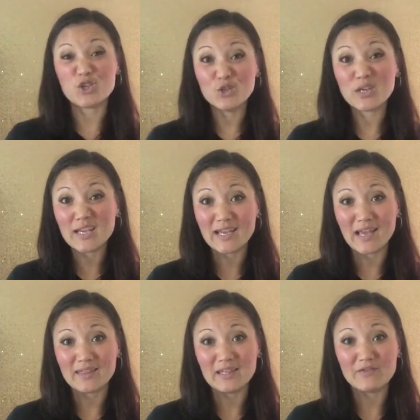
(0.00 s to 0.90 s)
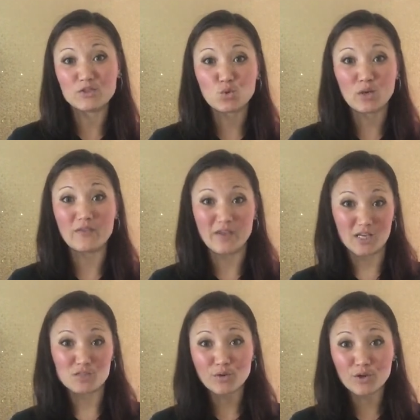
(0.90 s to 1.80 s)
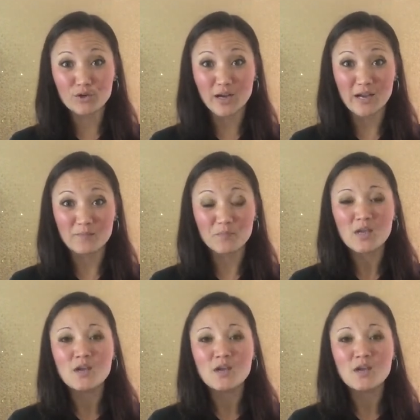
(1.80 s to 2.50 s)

you can get the Inventory Advantage program,